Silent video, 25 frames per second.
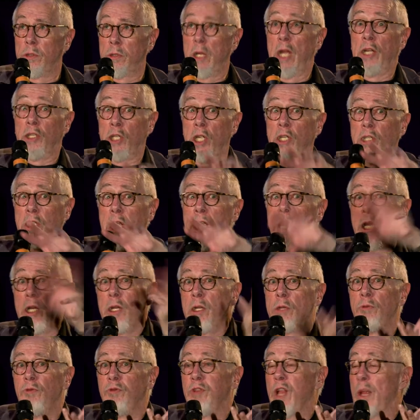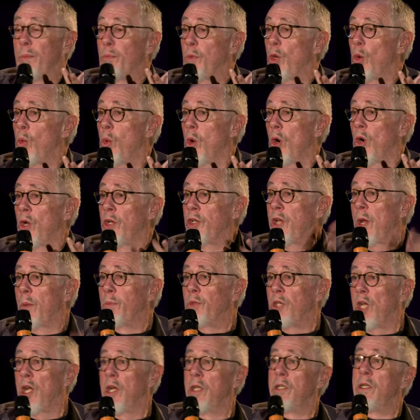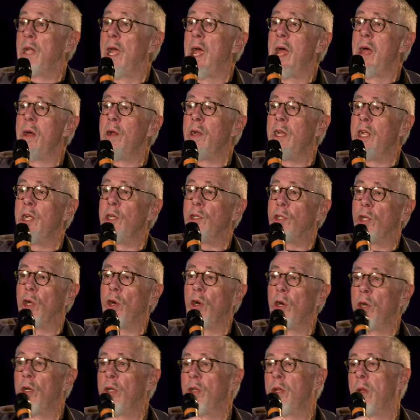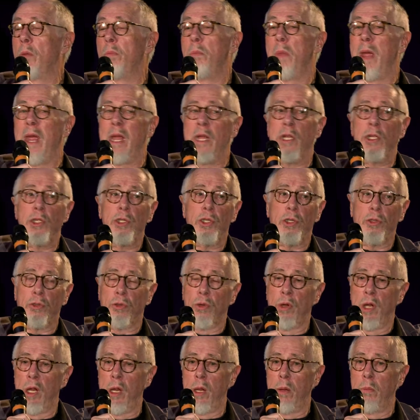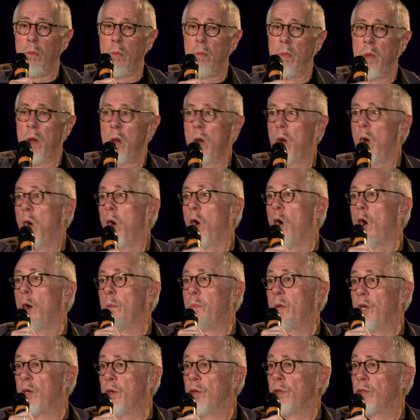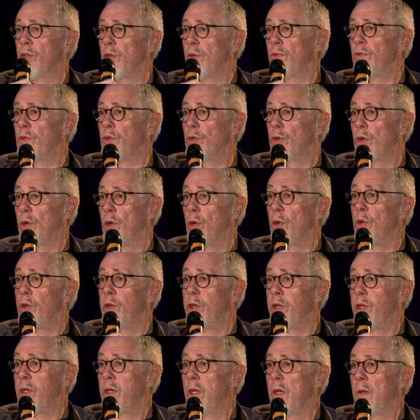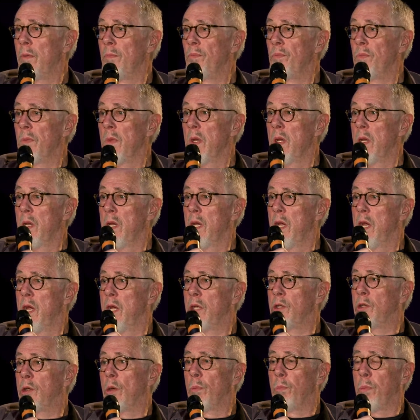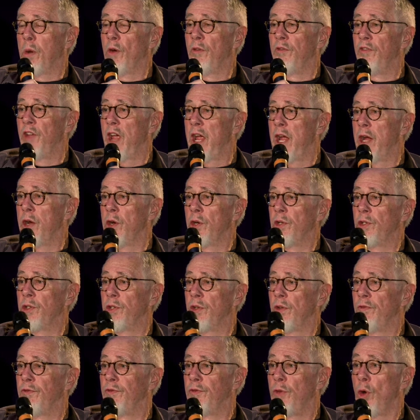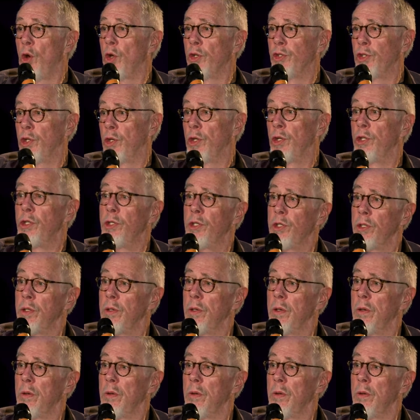as I said, he flipped the world upside down. He turned the mainstream arbiters of truth into purveyors of falsehoods,